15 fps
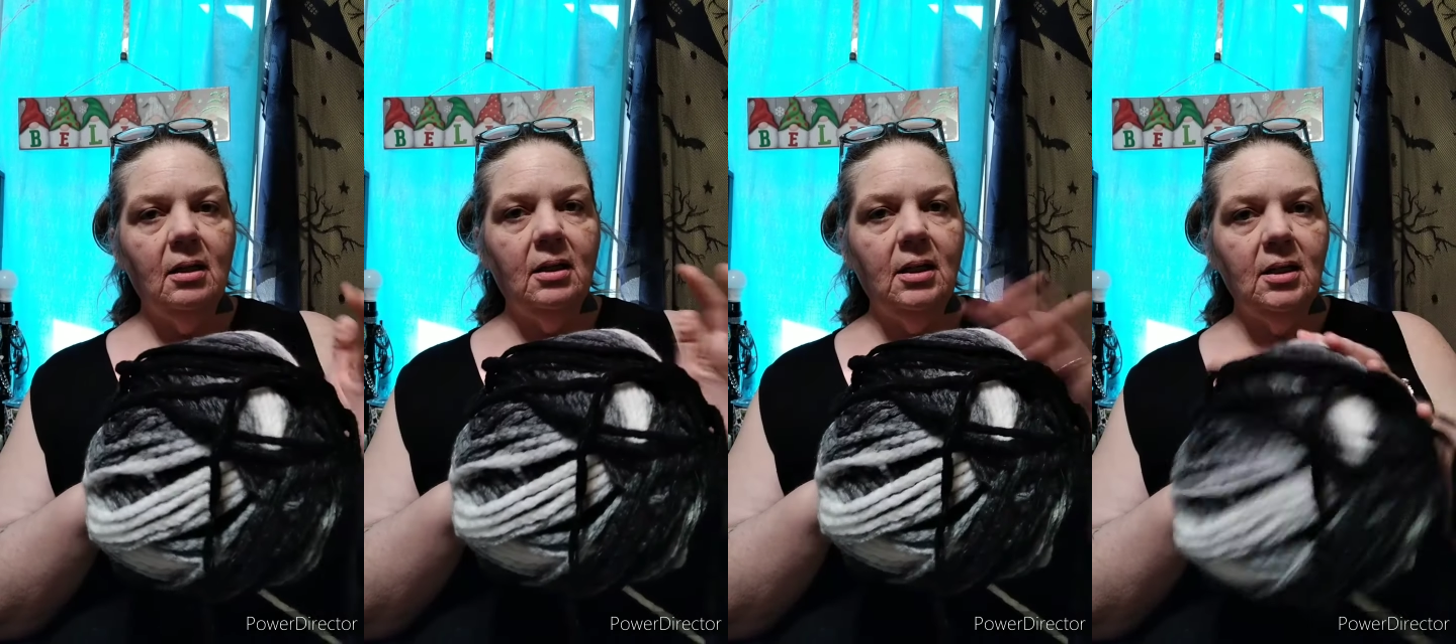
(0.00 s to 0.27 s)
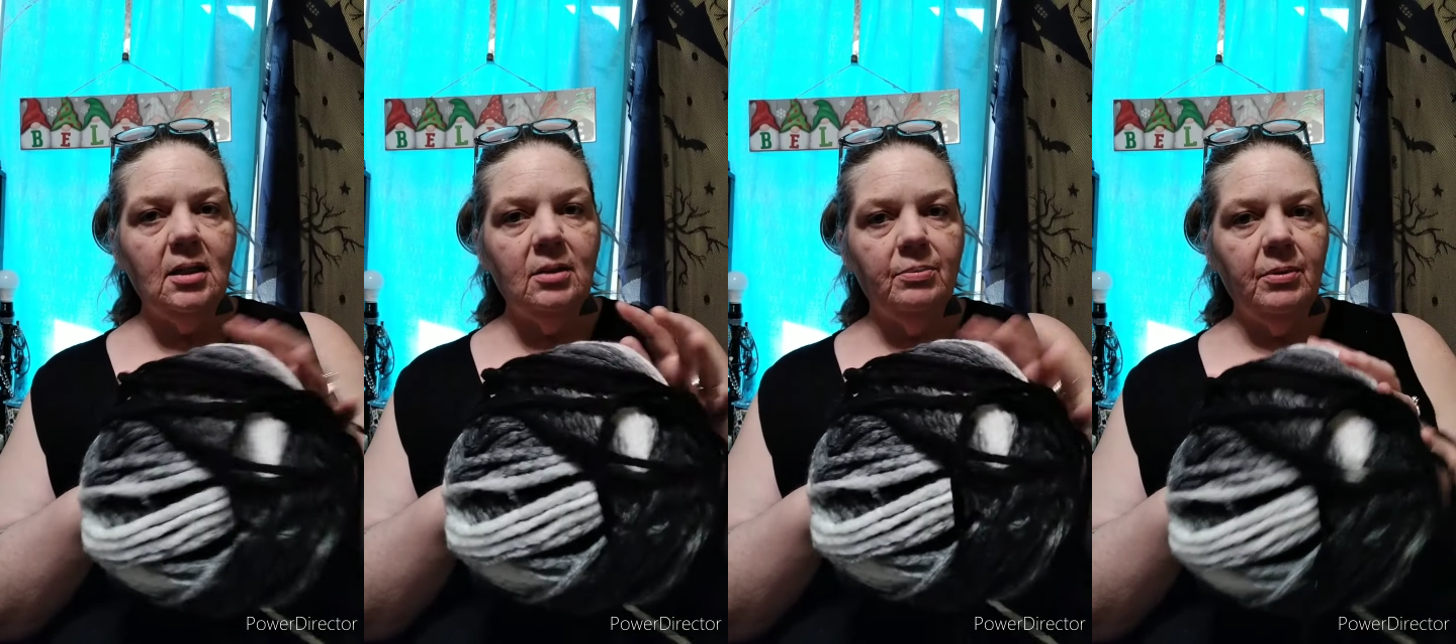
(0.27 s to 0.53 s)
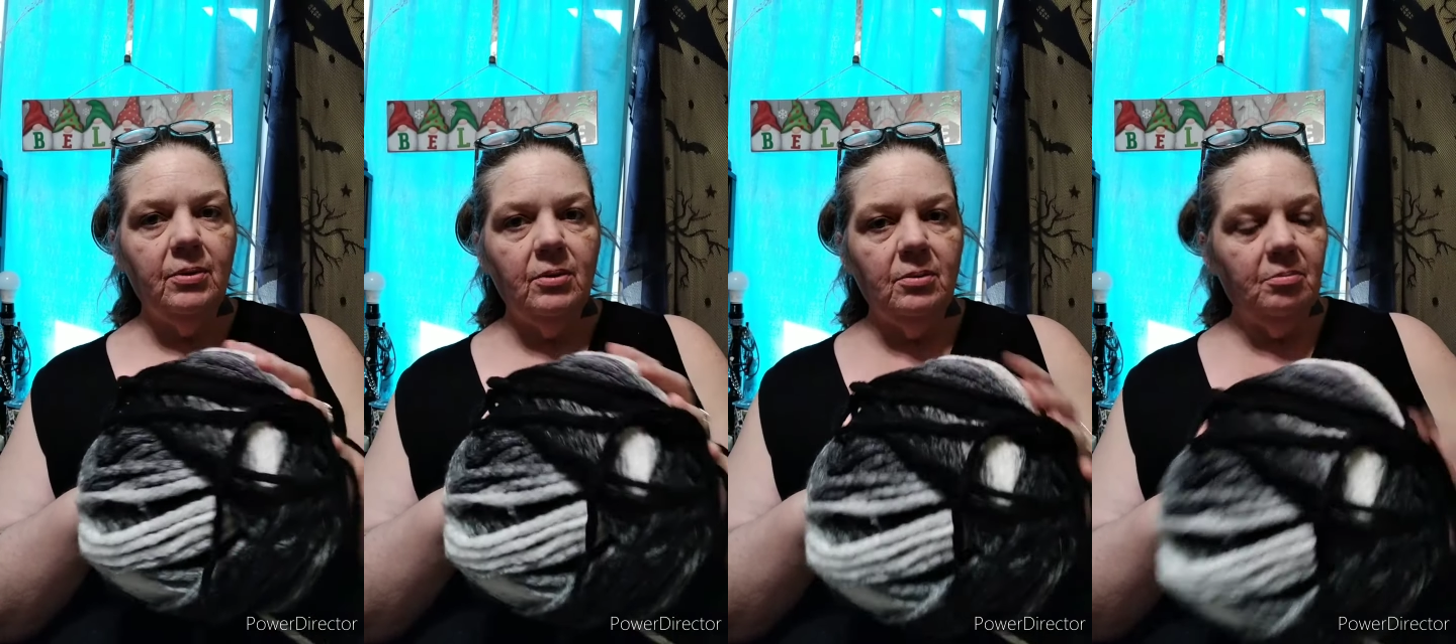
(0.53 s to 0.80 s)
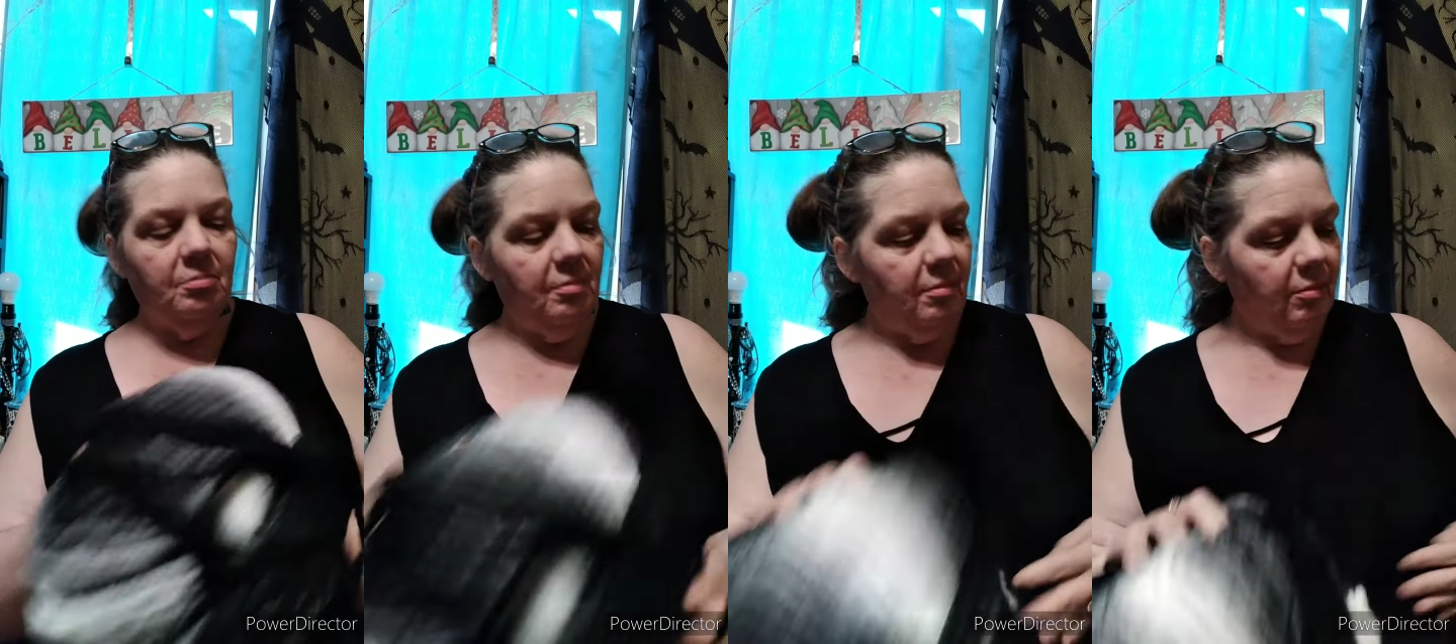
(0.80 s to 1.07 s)
this
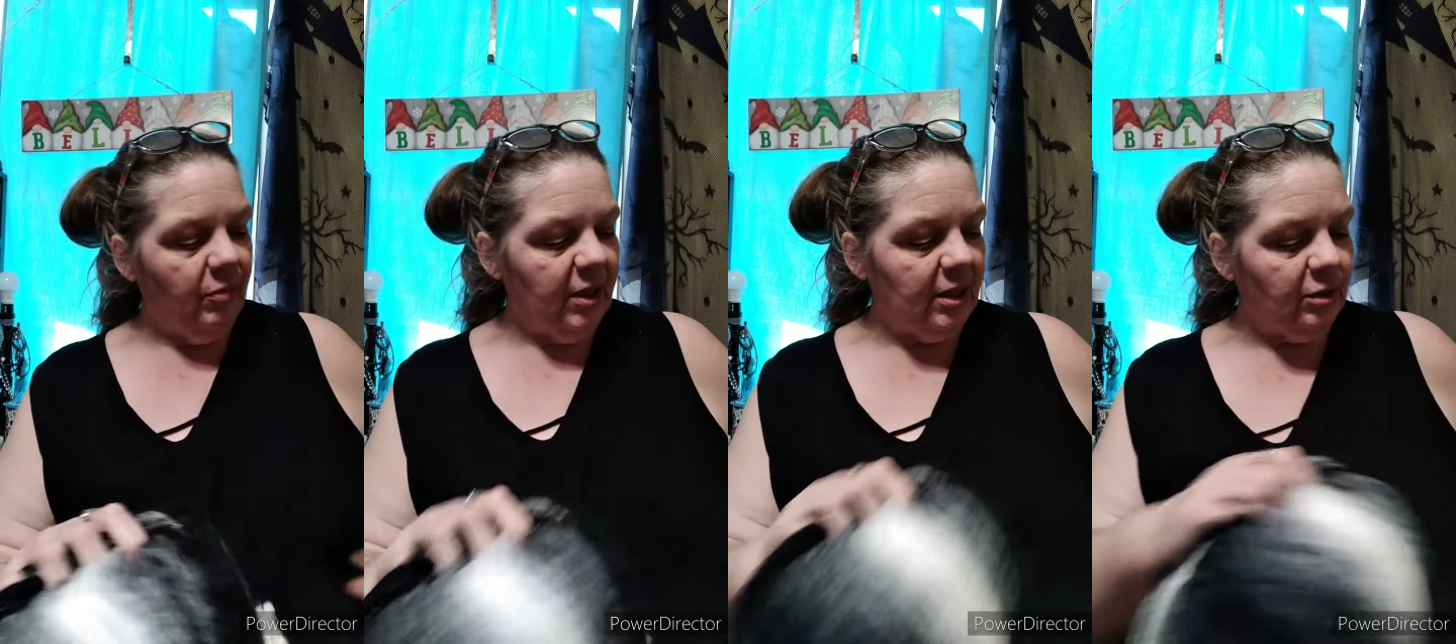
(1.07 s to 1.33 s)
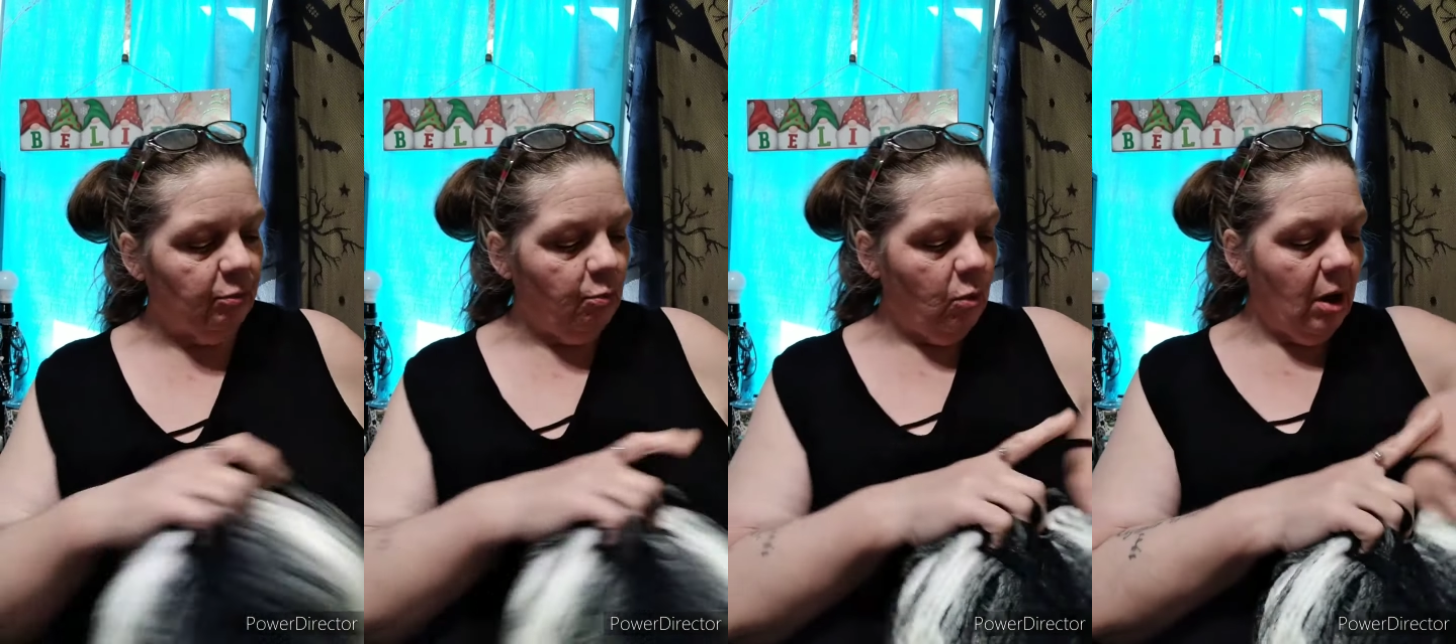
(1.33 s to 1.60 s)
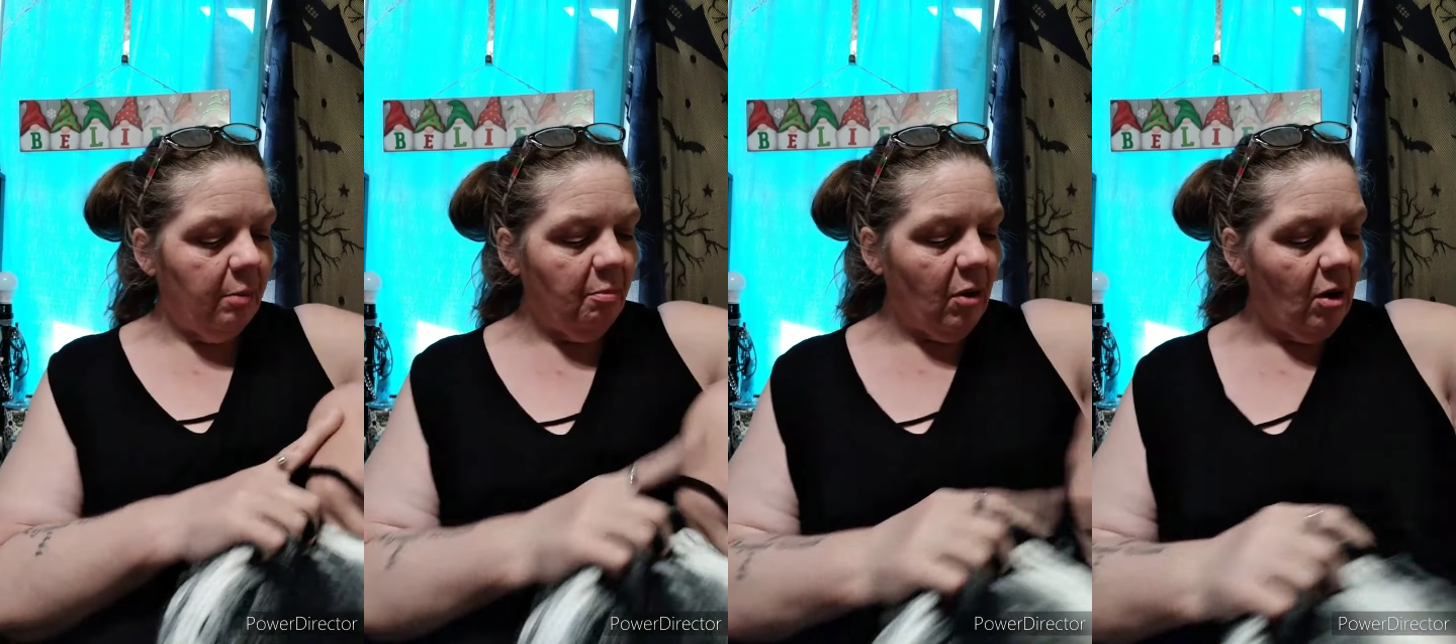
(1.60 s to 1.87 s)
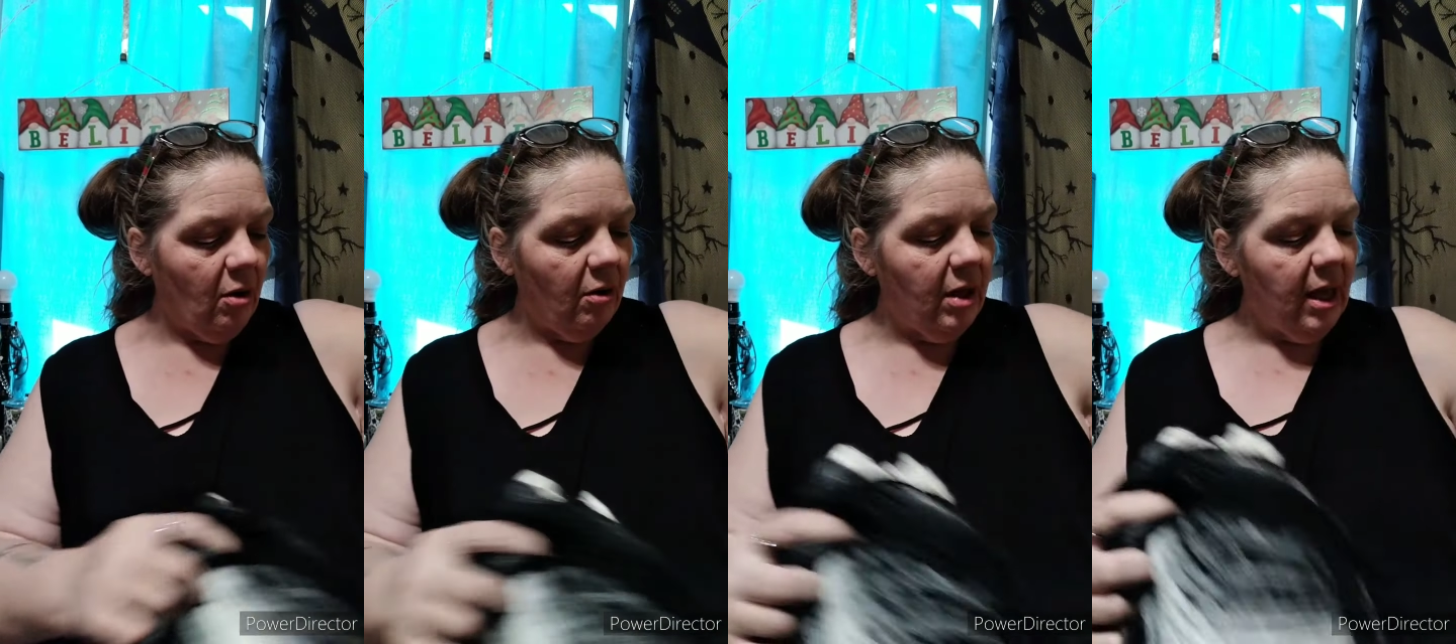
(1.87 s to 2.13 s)
one
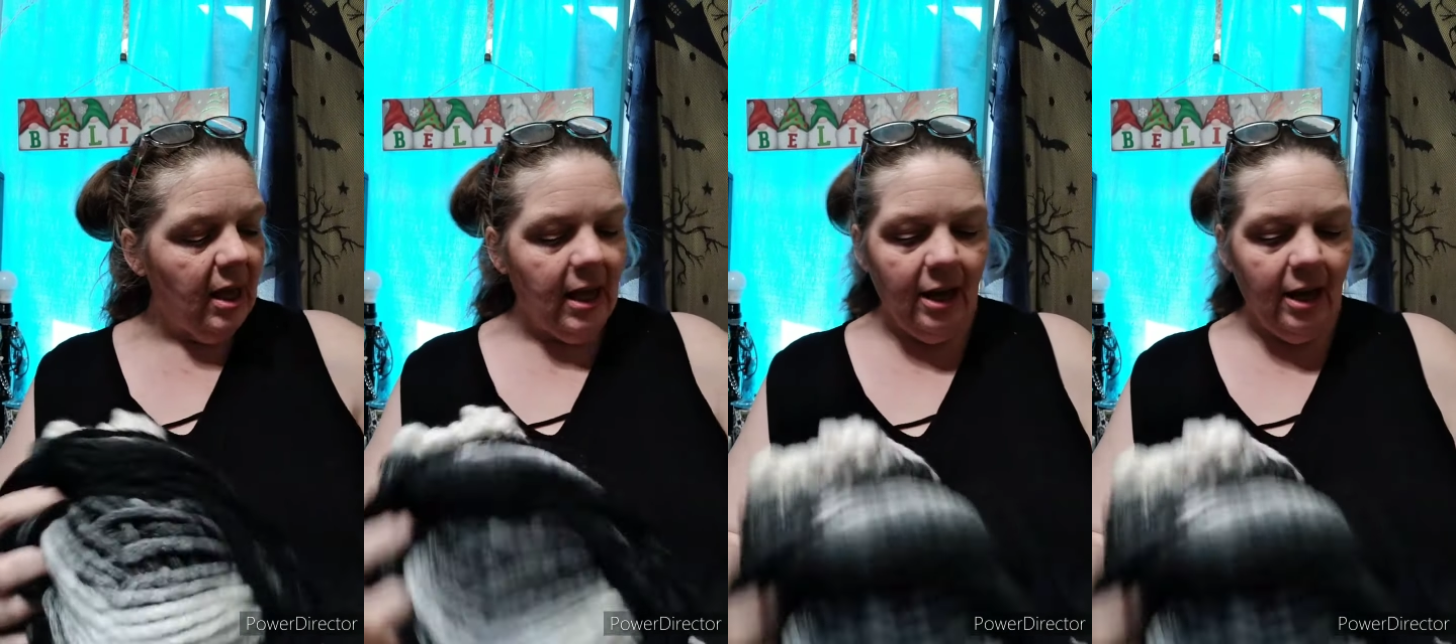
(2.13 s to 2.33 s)
ball.